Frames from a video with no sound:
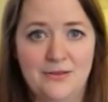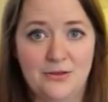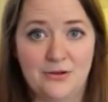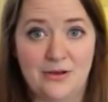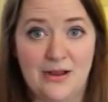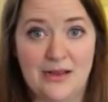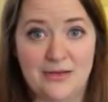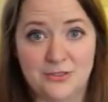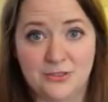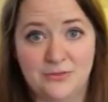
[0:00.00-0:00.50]

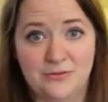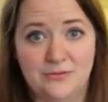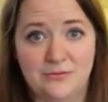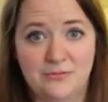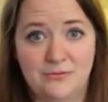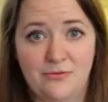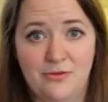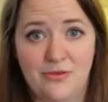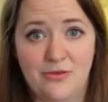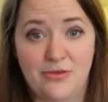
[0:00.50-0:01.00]

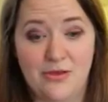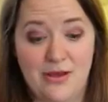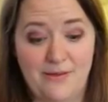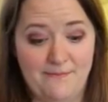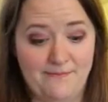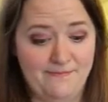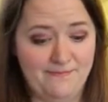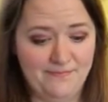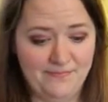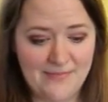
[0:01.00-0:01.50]
actual
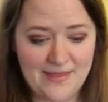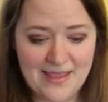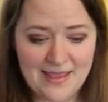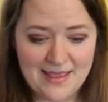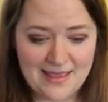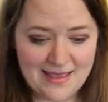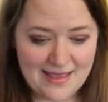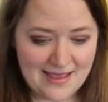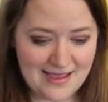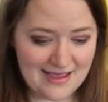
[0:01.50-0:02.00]
thumb.
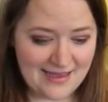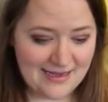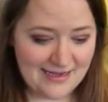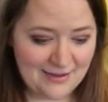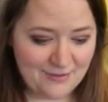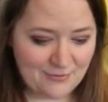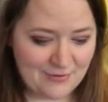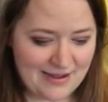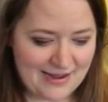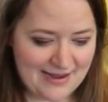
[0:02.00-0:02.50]

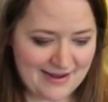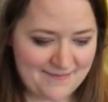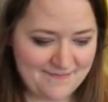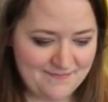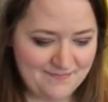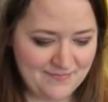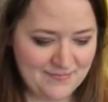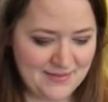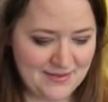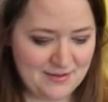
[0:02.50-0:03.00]
Anyway,
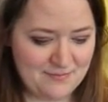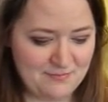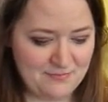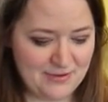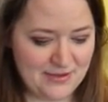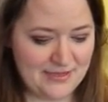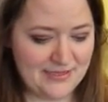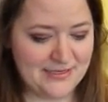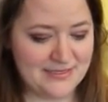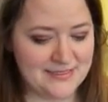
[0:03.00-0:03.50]

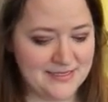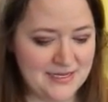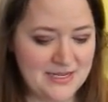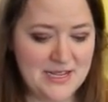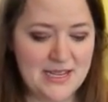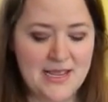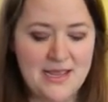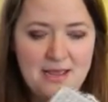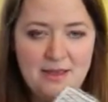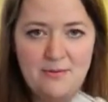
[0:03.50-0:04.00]
but
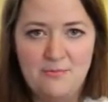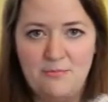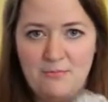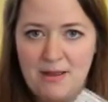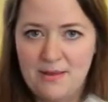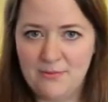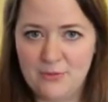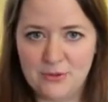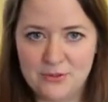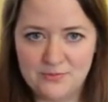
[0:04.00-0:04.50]

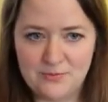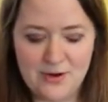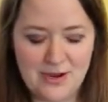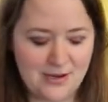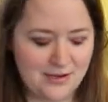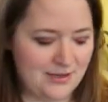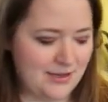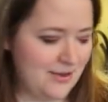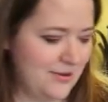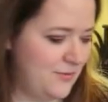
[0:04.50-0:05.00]
my most
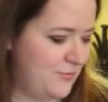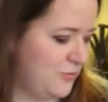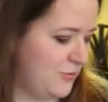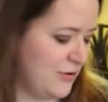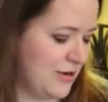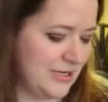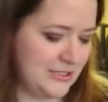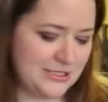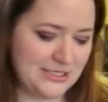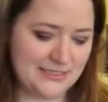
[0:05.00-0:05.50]
proud
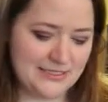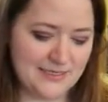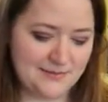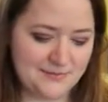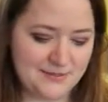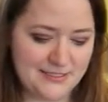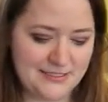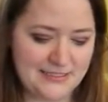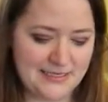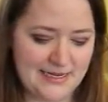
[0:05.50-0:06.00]
project up
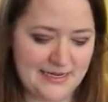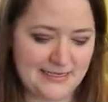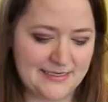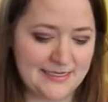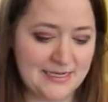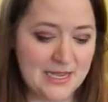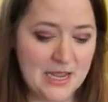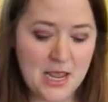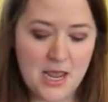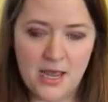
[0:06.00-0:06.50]
to date,
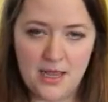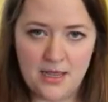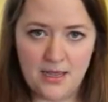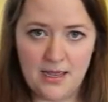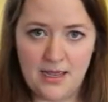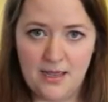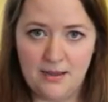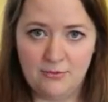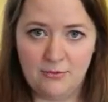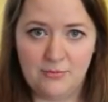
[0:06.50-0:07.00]

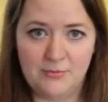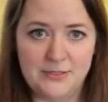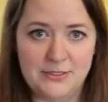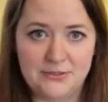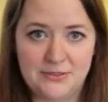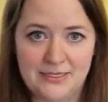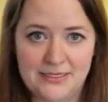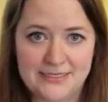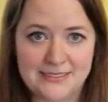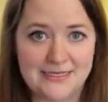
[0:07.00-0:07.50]
I won't be
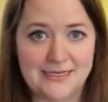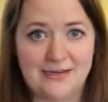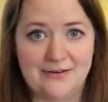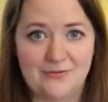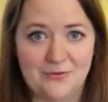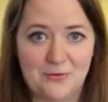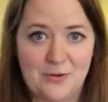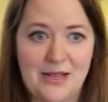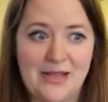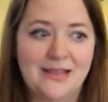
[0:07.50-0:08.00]
doing this again
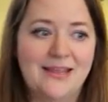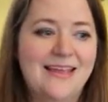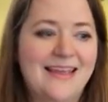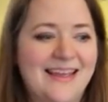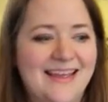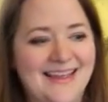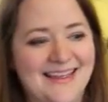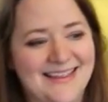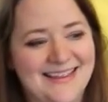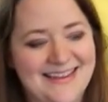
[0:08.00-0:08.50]
for a while
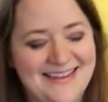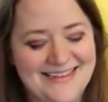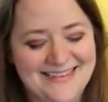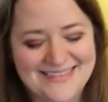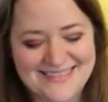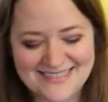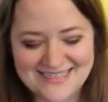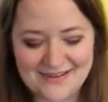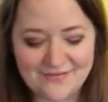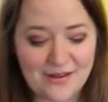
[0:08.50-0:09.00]
and
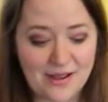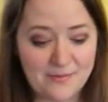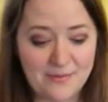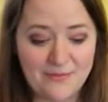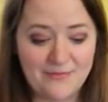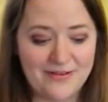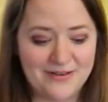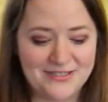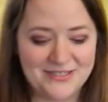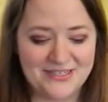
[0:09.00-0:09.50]
stuff. I'm
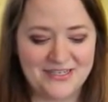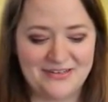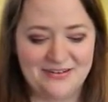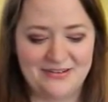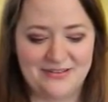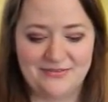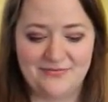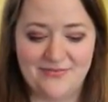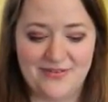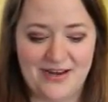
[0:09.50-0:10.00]
eventually
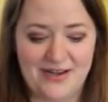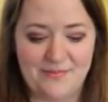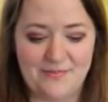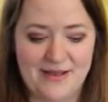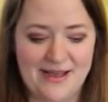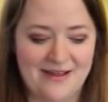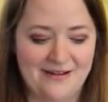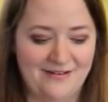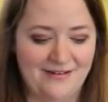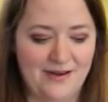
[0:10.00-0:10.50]
going to find a
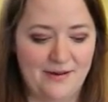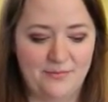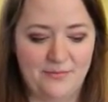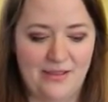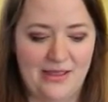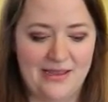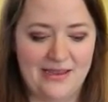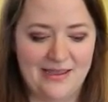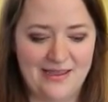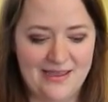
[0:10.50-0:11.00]
pattern I'm
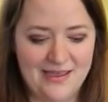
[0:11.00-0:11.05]
like